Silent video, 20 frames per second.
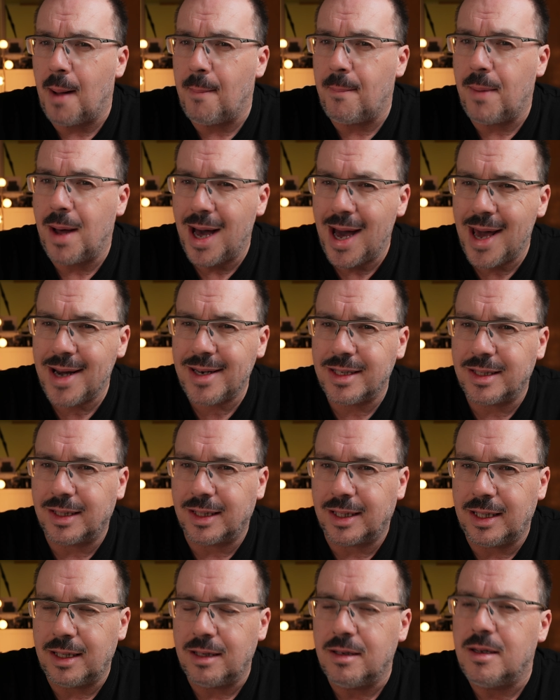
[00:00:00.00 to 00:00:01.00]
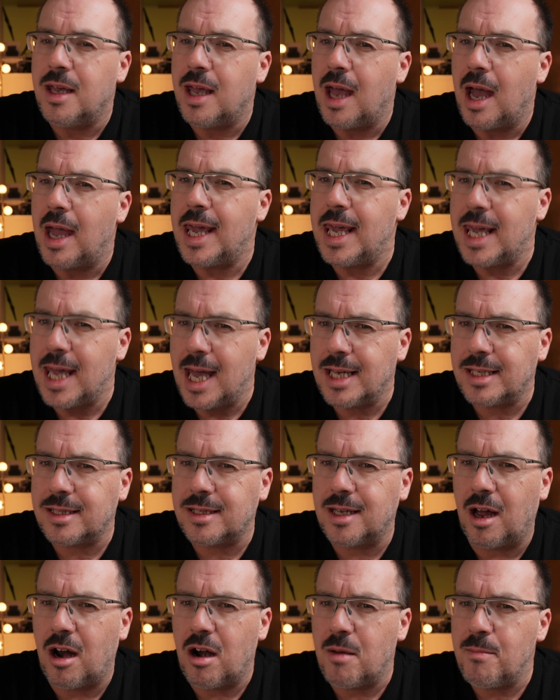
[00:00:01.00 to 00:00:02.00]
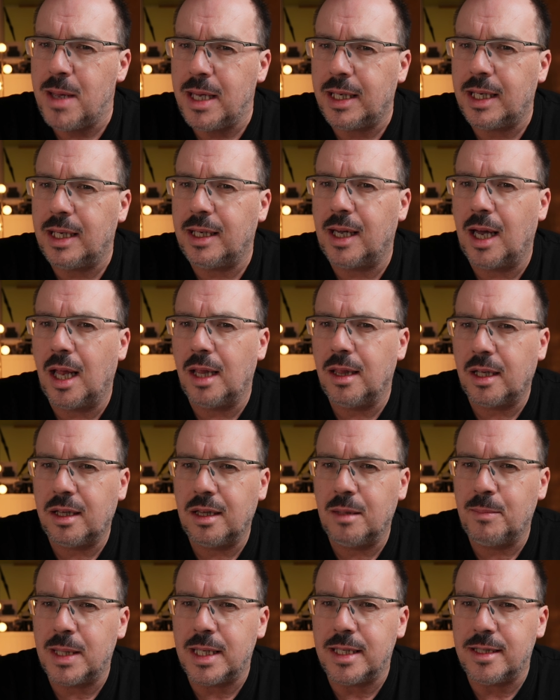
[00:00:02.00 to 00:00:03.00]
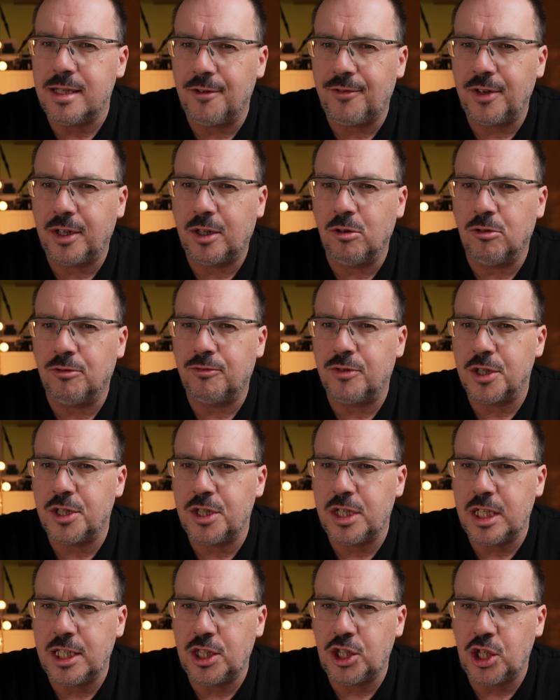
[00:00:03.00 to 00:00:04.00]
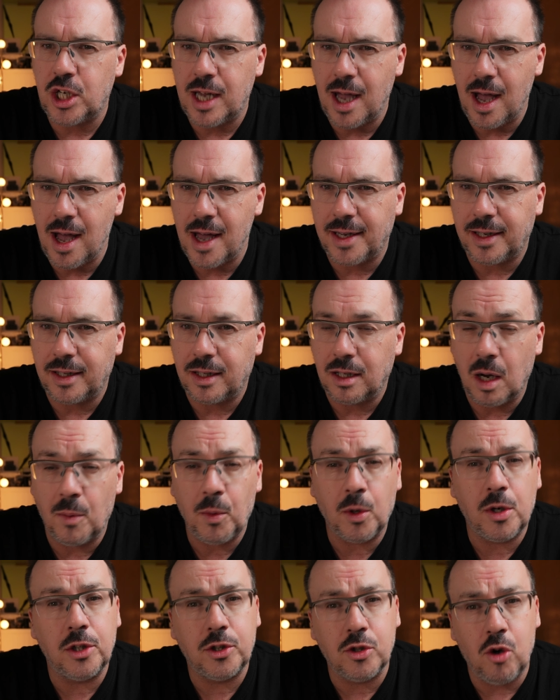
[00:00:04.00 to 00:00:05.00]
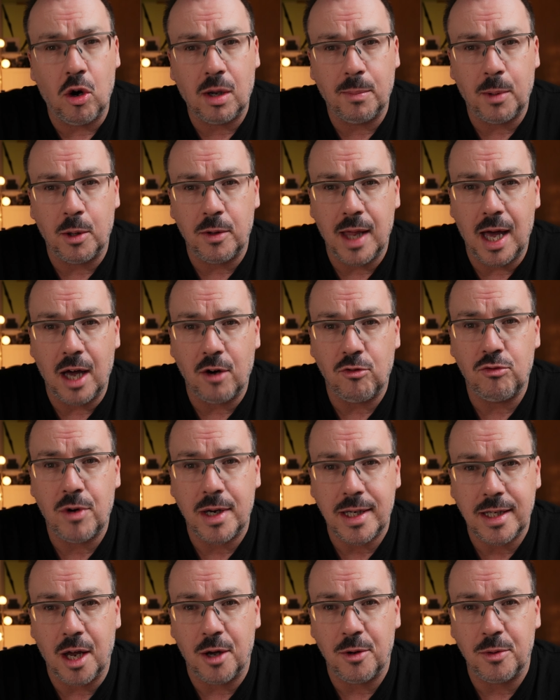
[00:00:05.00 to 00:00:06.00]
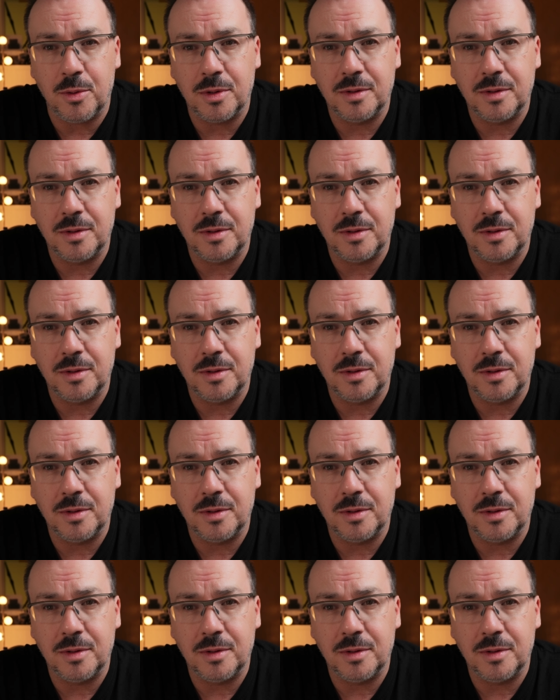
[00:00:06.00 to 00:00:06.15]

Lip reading: apparently EASA are making it a little bit difficult for DJI, and we're going to talk about that right now.